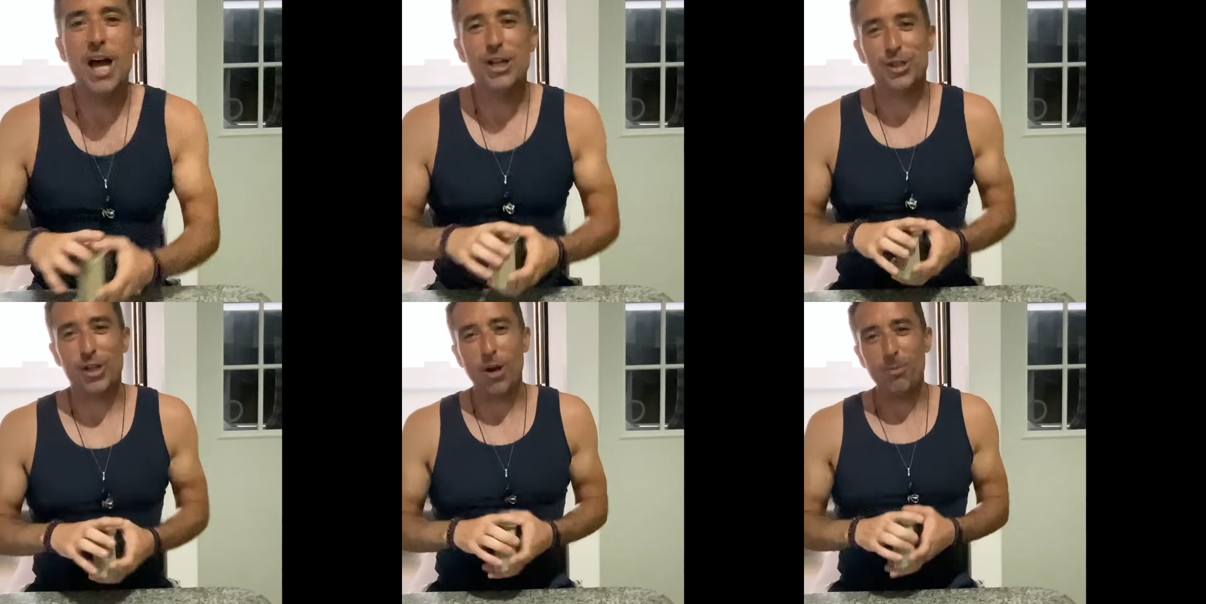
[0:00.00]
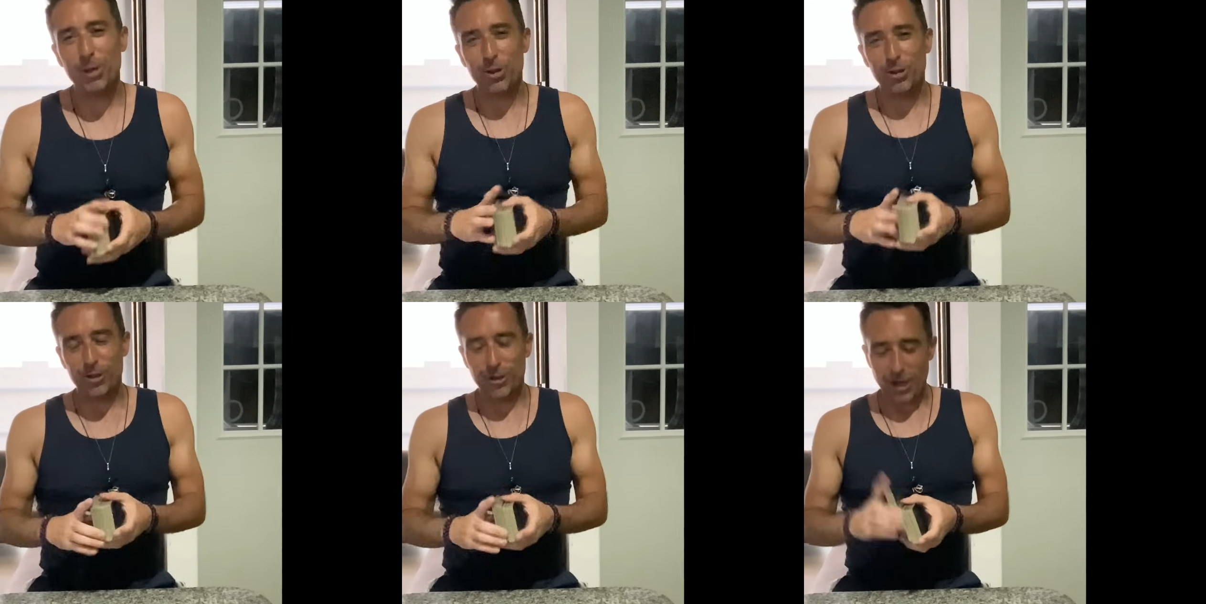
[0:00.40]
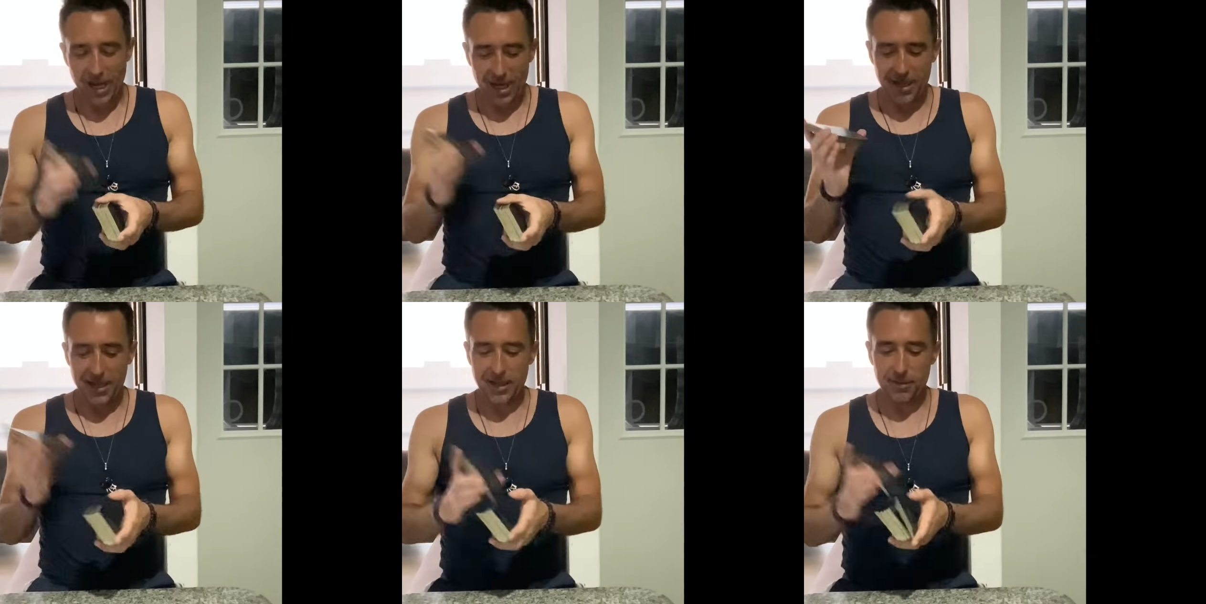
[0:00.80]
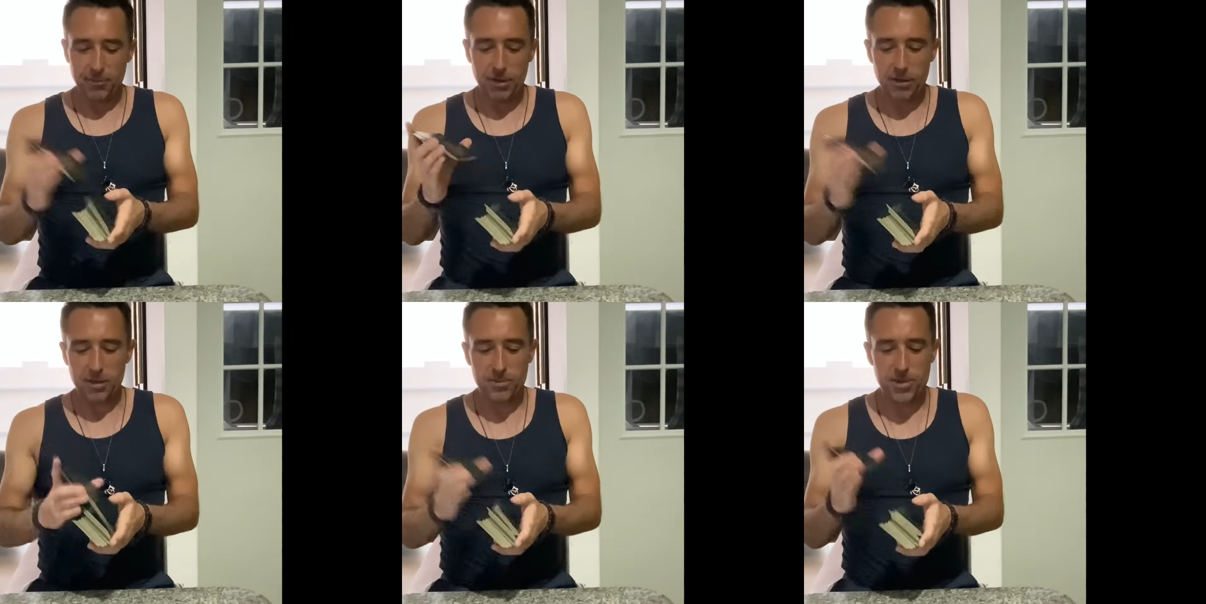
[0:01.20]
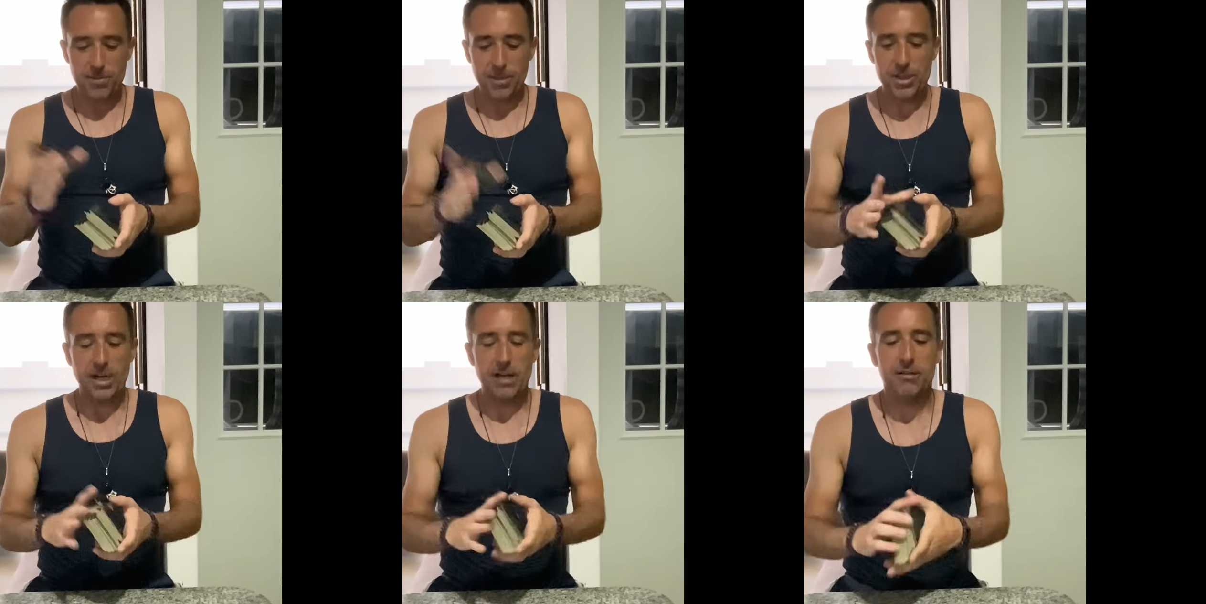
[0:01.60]
Scorpio, hi, welcome to my
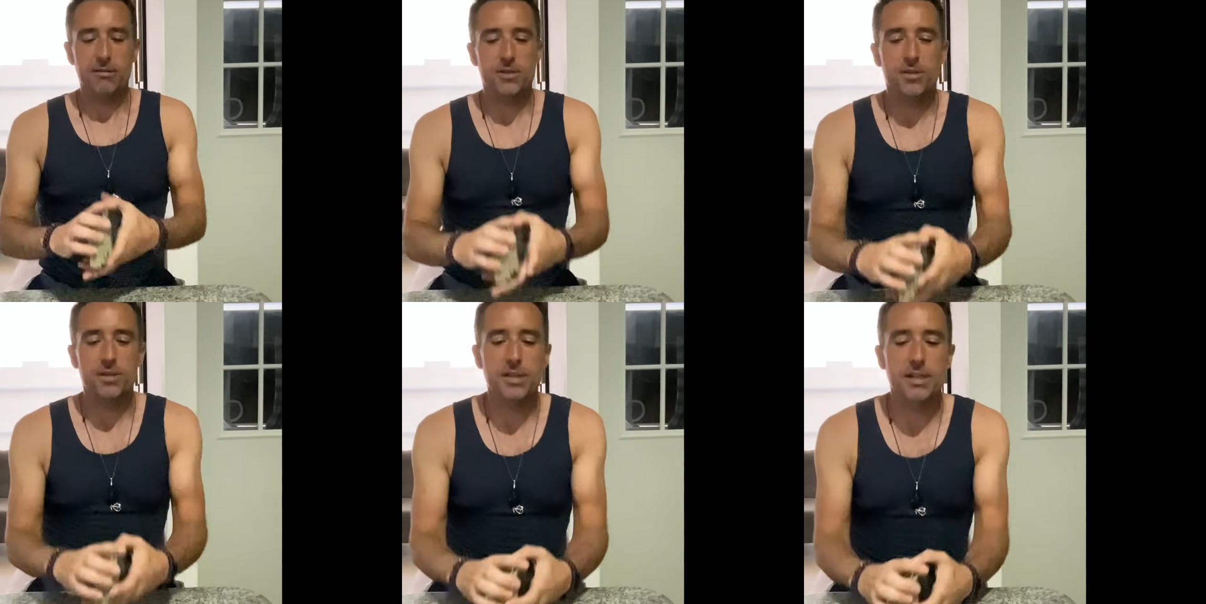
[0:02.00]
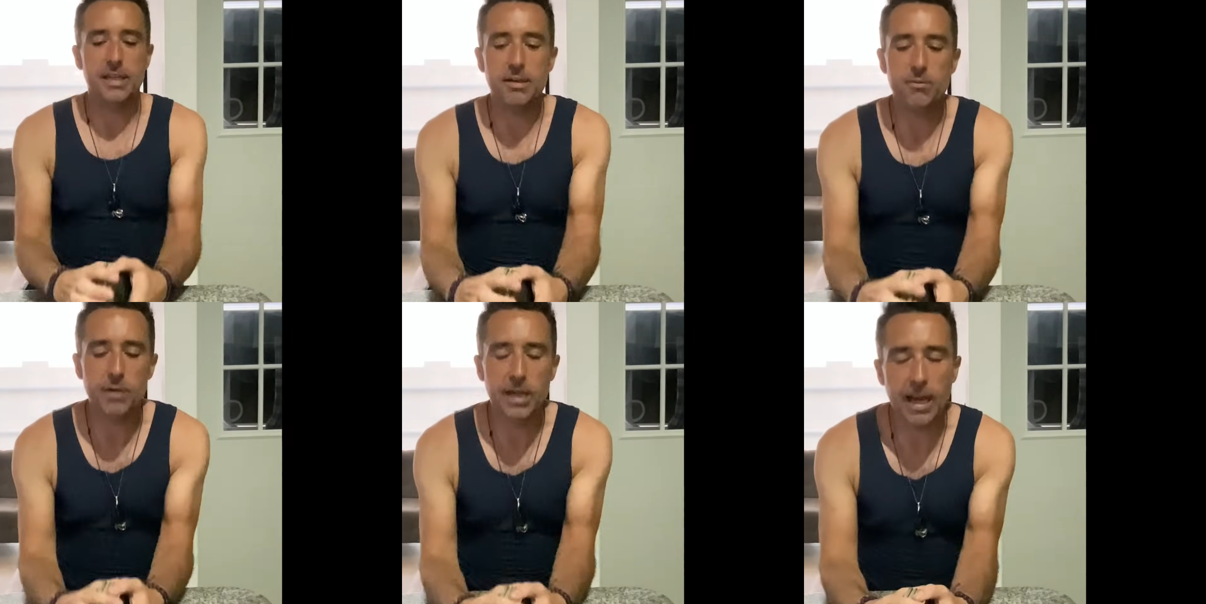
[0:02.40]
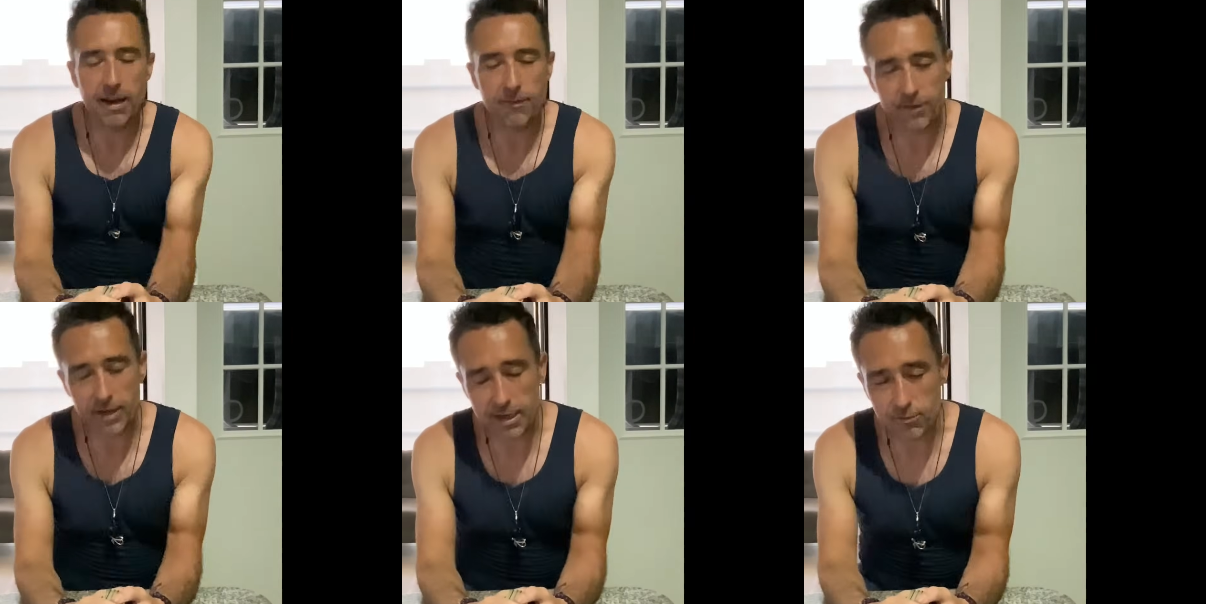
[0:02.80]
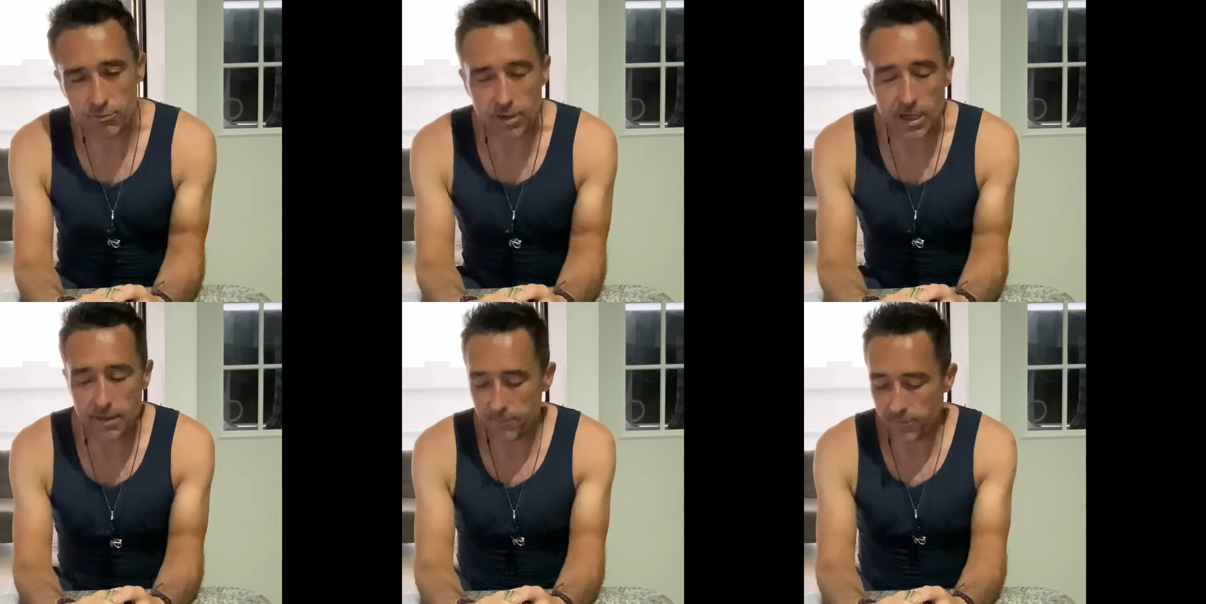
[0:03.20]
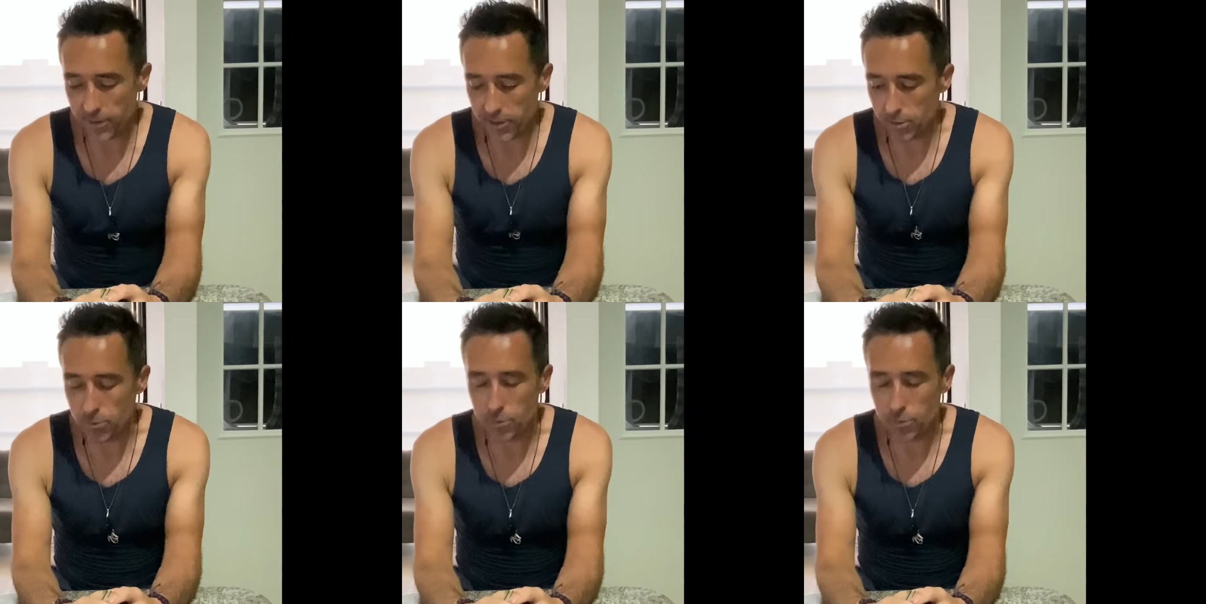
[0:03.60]
channel. So today we have a reading for you.